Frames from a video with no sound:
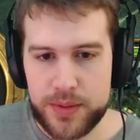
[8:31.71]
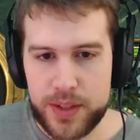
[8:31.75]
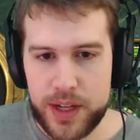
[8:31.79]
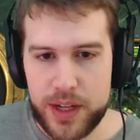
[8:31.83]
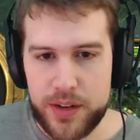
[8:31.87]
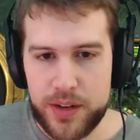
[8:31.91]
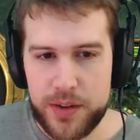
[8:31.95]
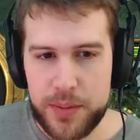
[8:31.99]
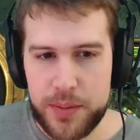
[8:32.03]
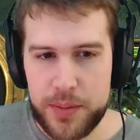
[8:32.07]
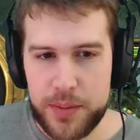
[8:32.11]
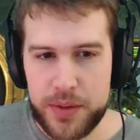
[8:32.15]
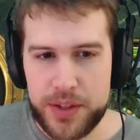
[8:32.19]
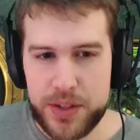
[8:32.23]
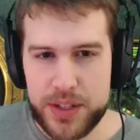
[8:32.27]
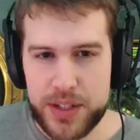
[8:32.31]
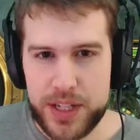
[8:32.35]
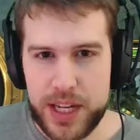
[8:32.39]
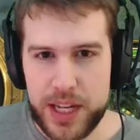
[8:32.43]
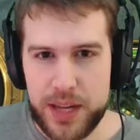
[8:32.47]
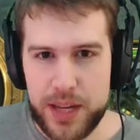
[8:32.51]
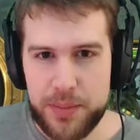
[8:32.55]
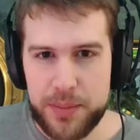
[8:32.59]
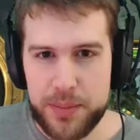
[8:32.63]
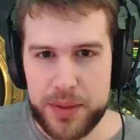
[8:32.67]
I can't remember his
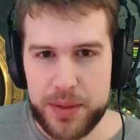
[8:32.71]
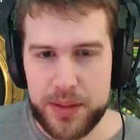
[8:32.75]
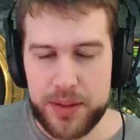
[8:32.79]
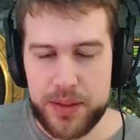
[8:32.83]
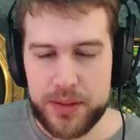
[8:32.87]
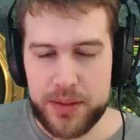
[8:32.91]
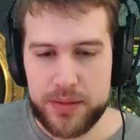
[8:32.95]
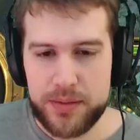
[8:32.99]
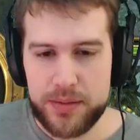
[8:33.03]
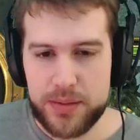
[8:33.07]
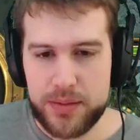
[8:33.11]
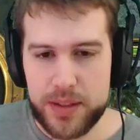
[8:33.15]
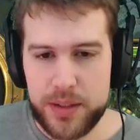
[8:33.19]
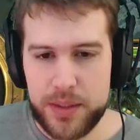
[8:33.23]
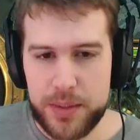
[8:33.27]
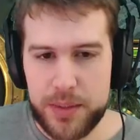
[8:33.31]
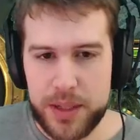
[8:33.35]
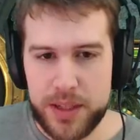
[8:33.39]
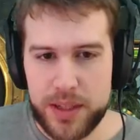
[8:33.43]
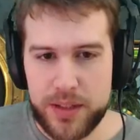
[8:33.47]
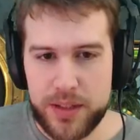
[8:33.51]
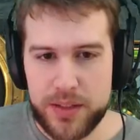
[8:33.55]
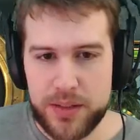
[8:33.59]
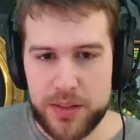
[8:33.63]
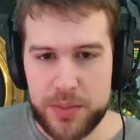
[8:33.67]
name, but I
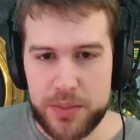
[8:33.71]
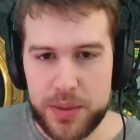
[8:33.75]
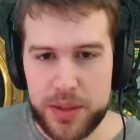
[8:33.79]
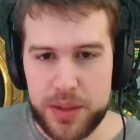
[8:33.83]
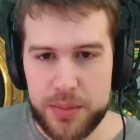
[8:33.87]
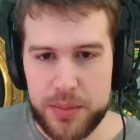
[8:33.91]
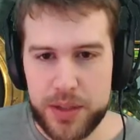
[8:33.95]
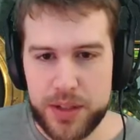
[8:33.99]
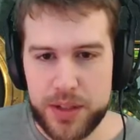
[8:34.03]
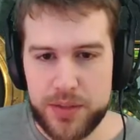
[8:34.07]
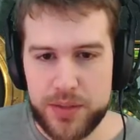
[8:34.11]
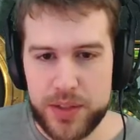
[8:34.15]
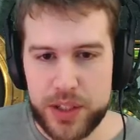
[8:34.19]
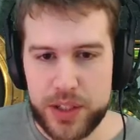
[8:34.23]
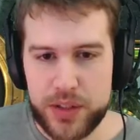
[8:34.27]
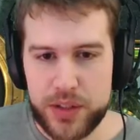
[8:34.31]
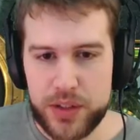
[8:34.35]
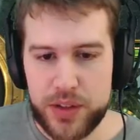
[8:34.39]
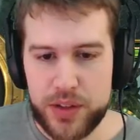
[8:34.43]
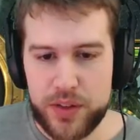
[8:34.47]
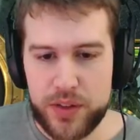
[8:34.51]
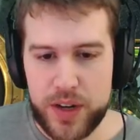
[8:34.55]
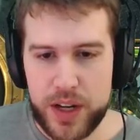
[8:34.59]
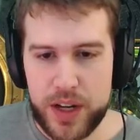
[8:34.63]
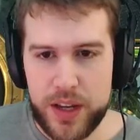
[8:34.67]
mean this is pretty much
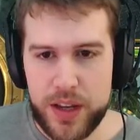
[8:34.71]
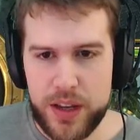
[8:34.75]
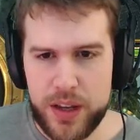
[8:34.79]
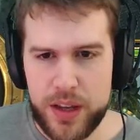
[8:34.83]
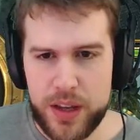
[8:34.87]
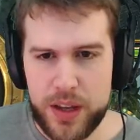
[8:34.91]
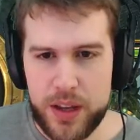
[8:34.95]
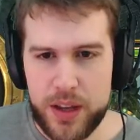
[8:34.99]
victory already.